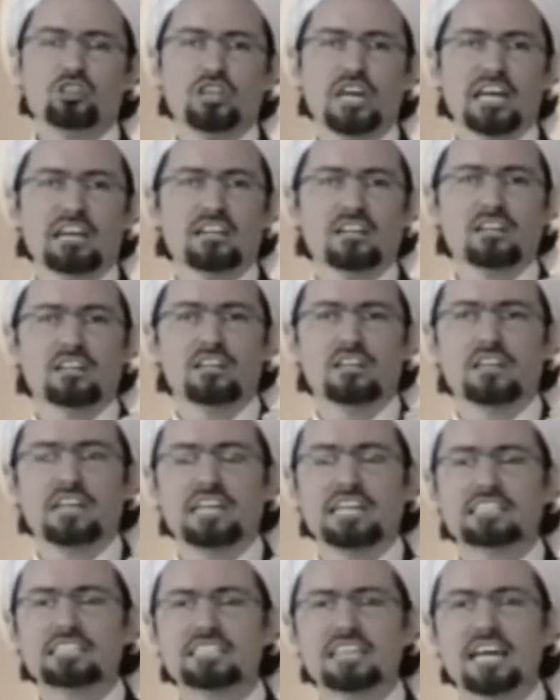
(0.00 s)
that
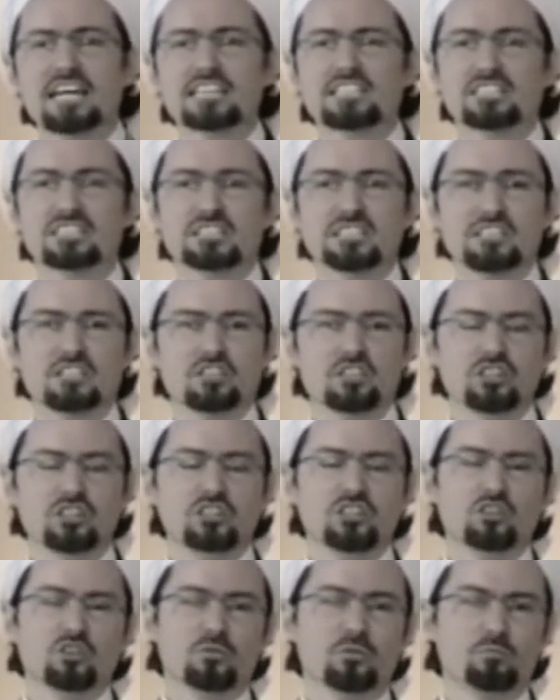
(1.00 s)
it takes,
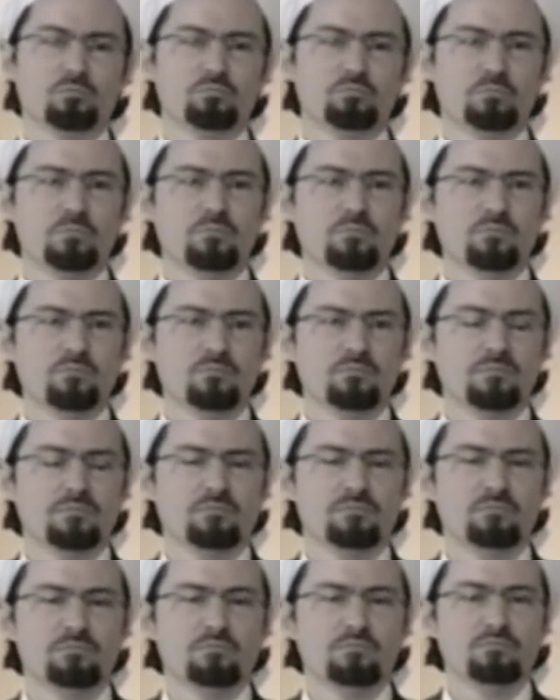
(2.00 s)
your
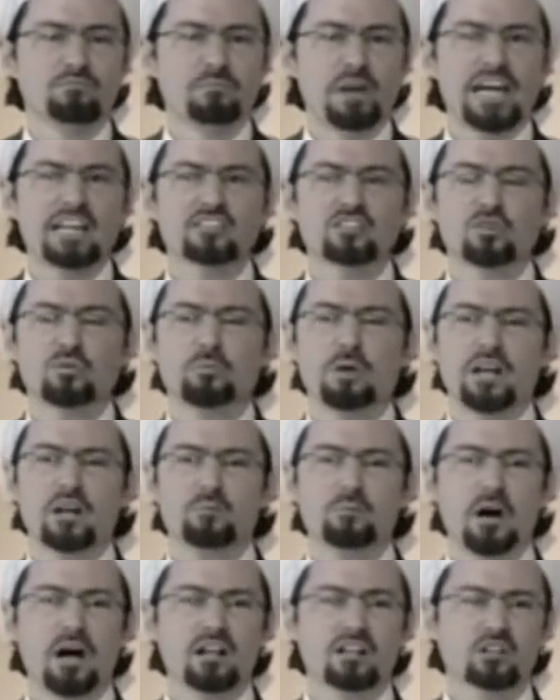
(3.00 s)
basal
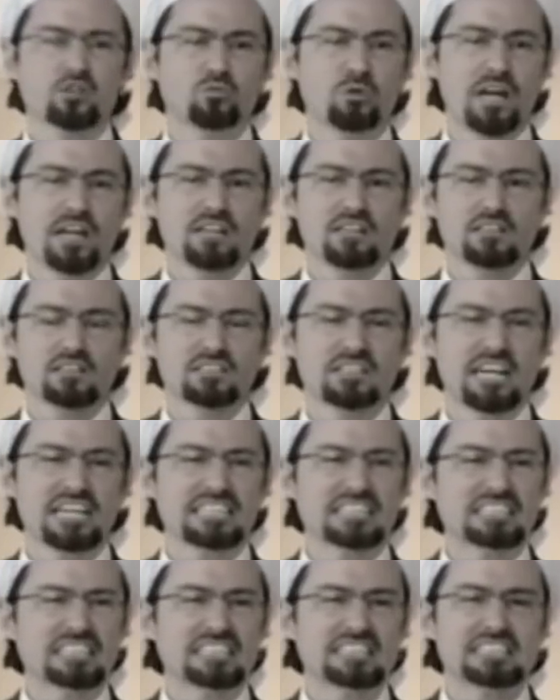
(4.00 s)
metabolic rate is like
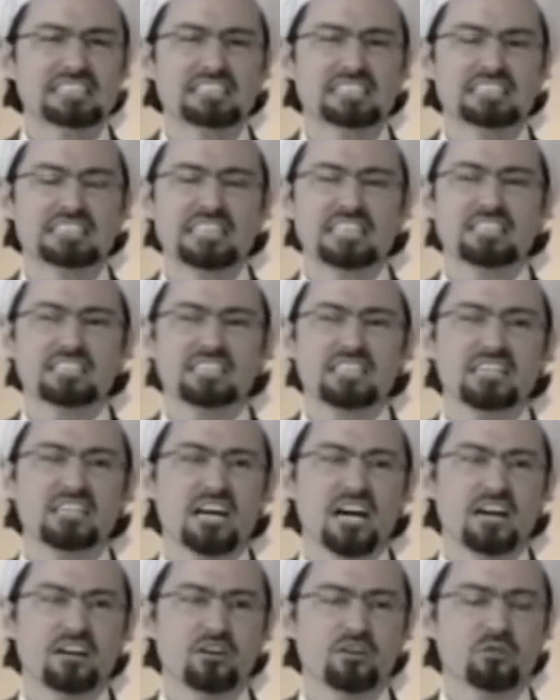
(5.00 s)

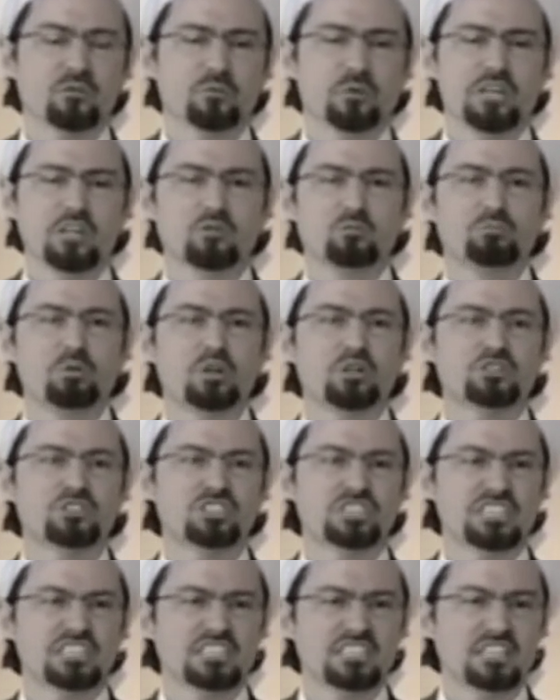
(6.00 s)
1,600. It'll burn
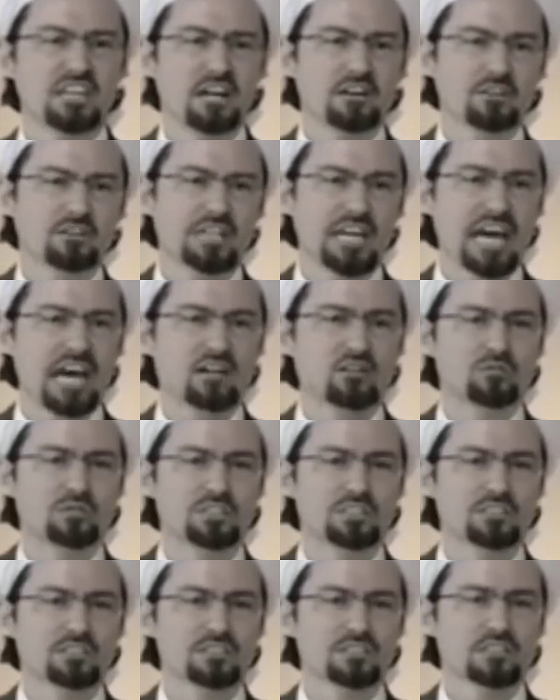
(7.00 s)
1,600
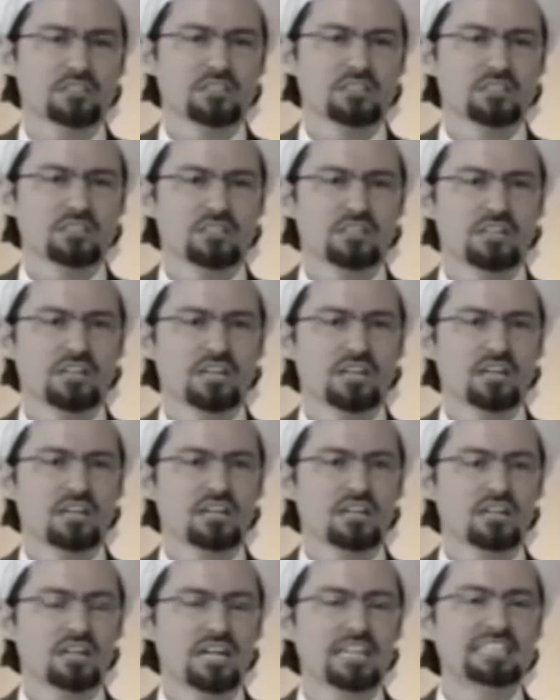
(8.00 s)
calories
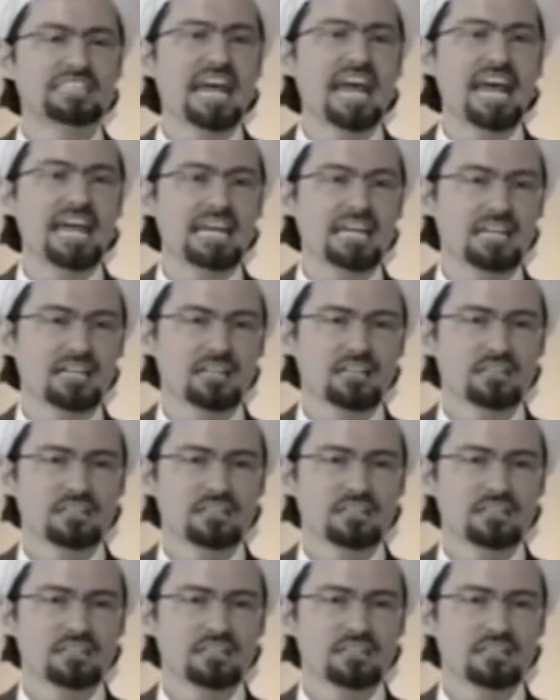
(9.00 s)
a day.